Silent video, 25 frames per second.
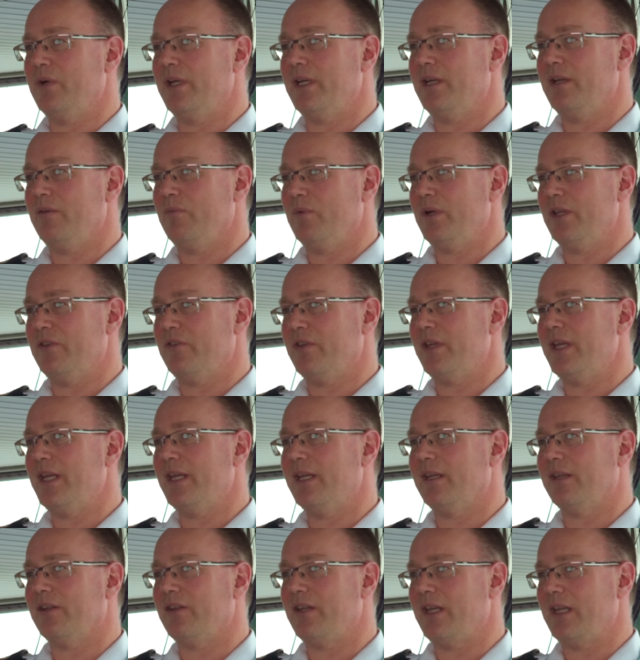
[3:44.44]
We we
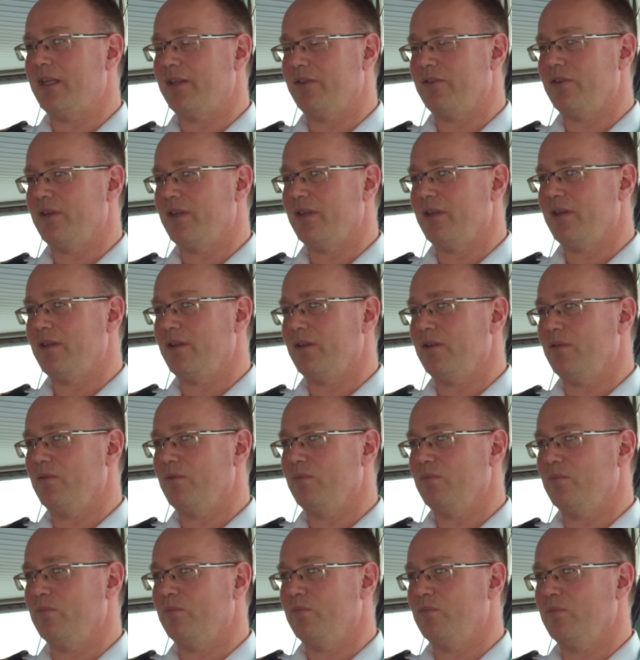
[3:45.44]
think that
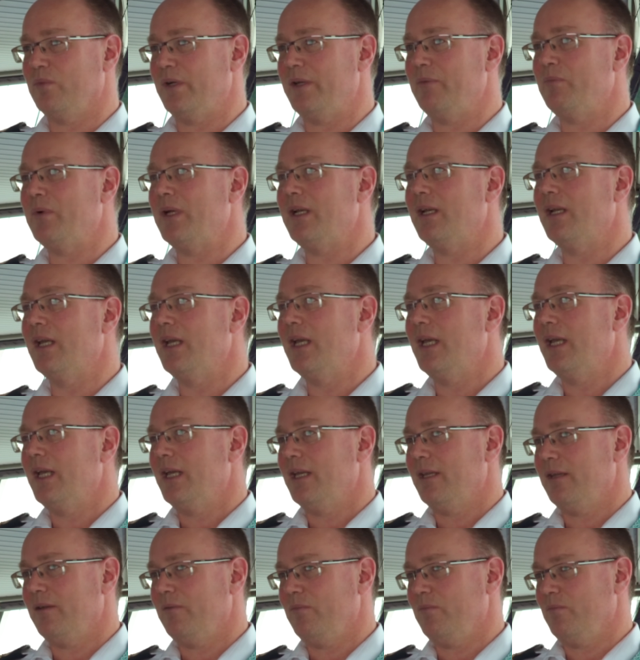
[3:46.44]
uh, we will.
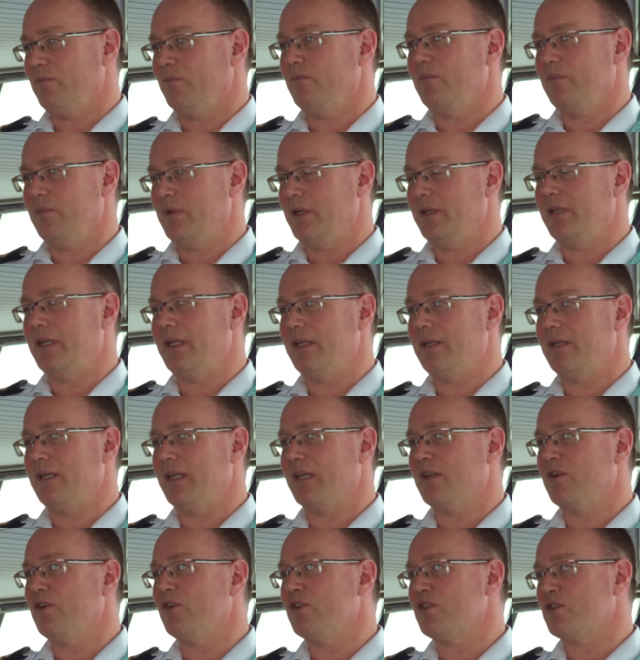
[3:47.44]
The,
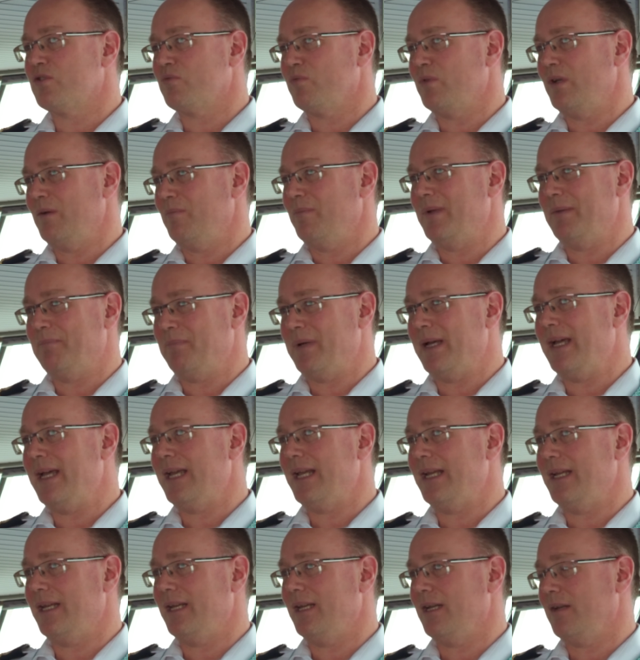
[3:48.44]
the, cost will be
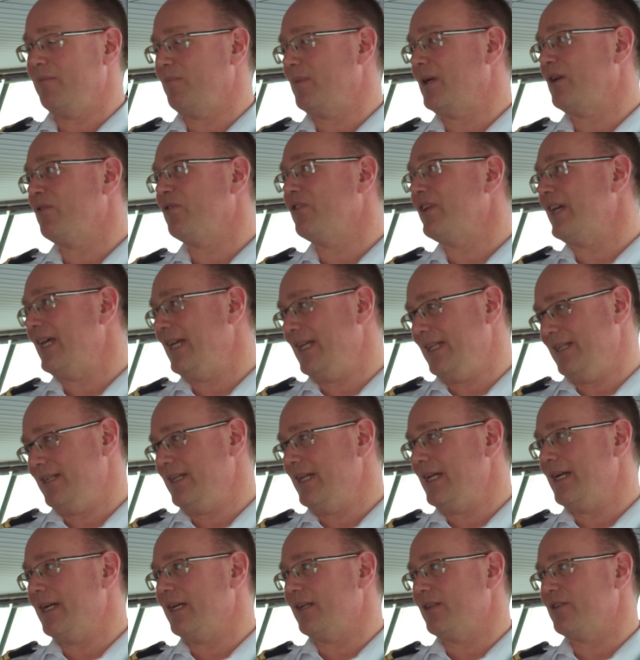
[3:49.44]
paid in about eight
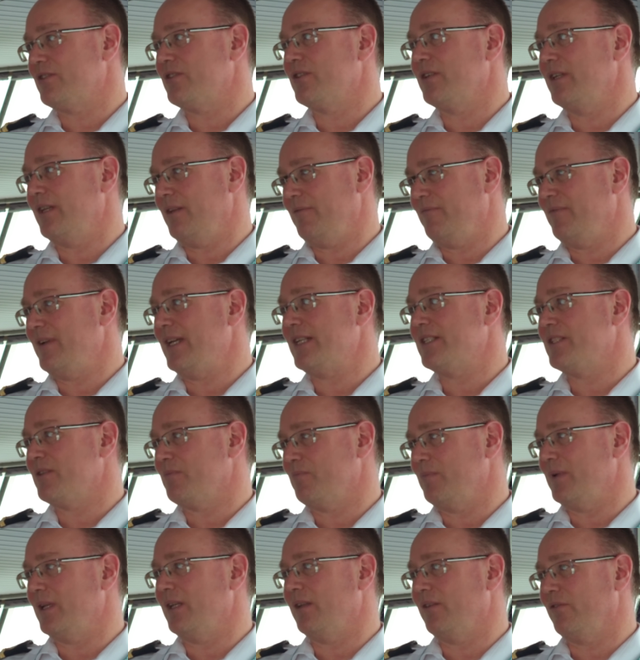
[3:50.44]
years. The
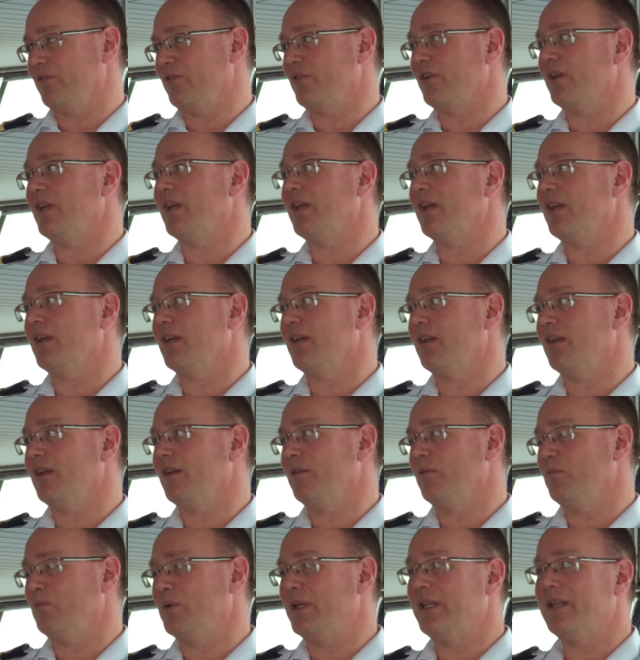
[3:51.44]
investment right.
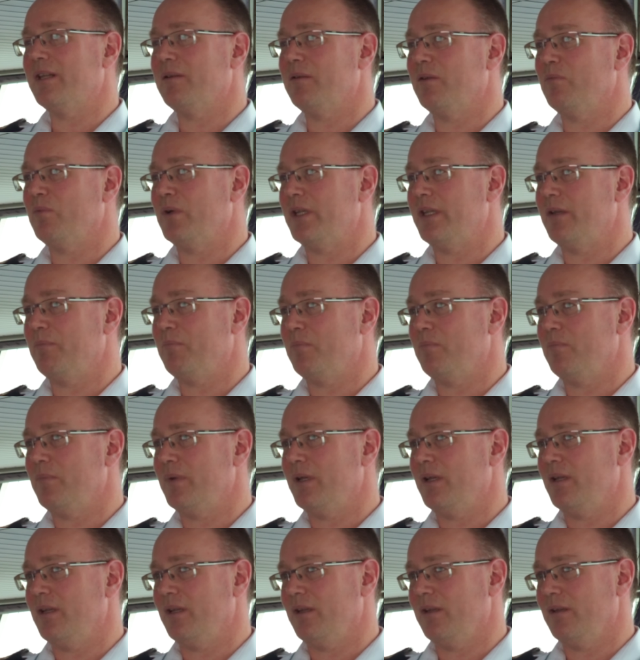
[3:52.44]
uh, with the, with the,
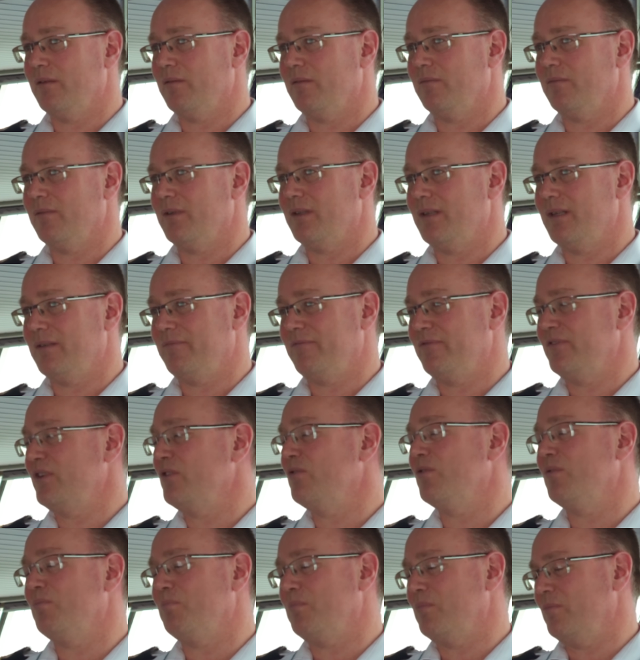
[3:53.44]
uh, the
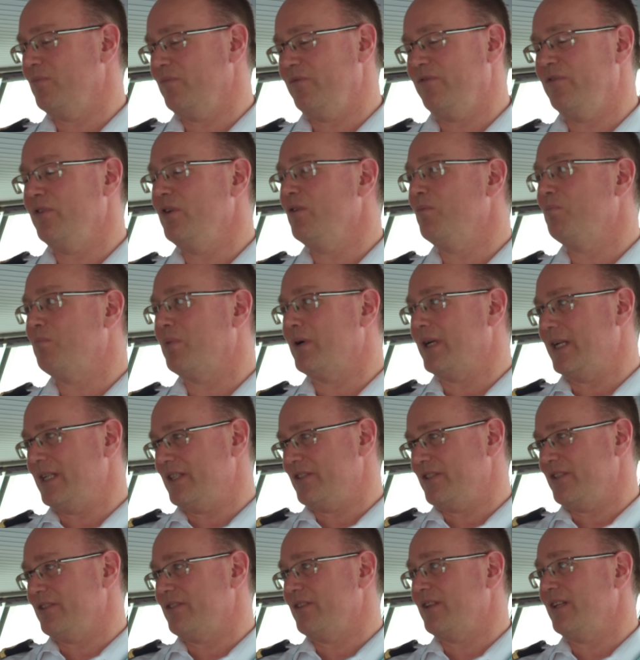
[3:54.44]
fuel fuel
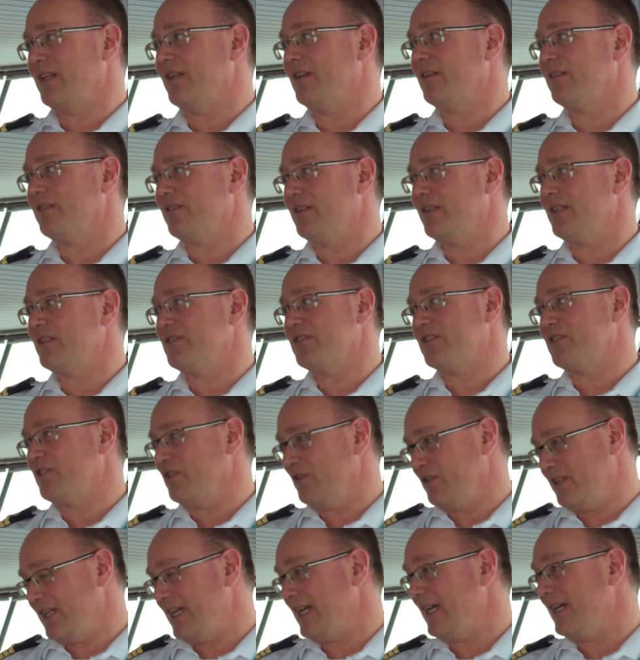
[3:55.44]
prices that is
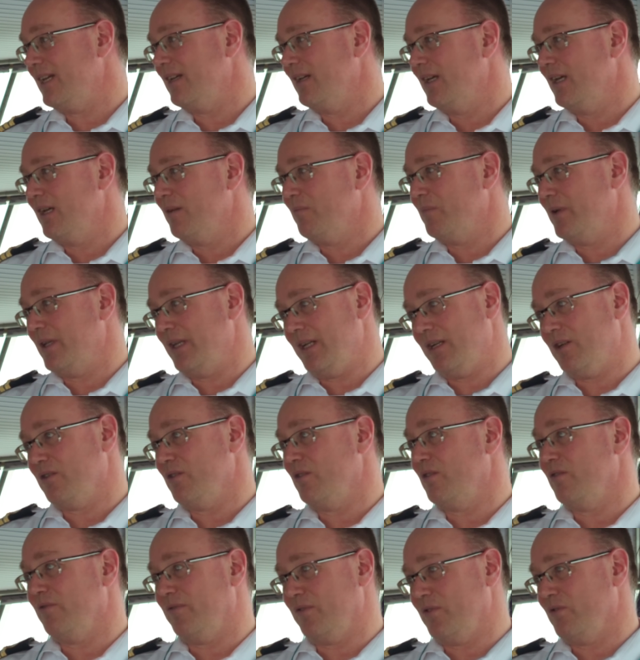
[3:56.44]
today. Right. But I that see.
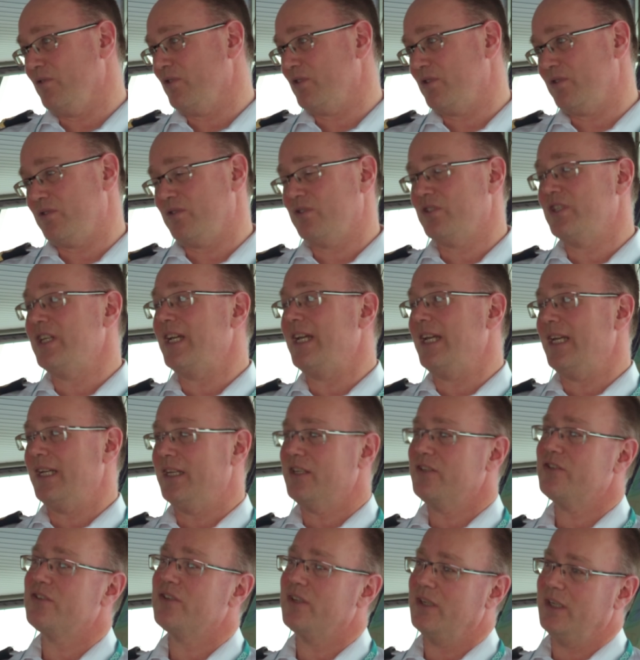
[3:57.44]
could, of course,
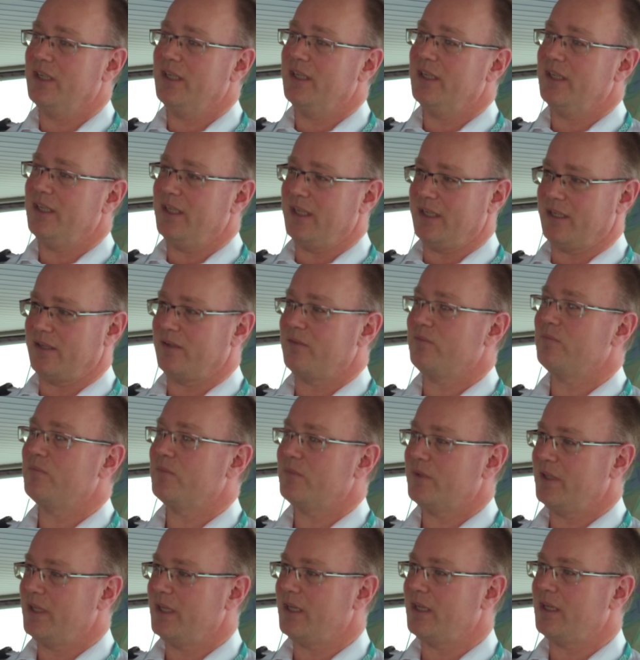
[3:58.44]
change. Yeah, yeah. Yeah.
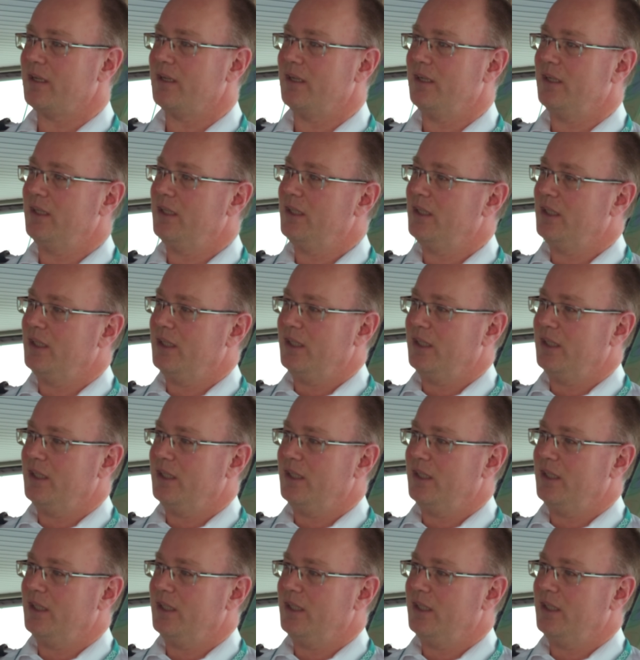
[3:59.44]
yeah. But so I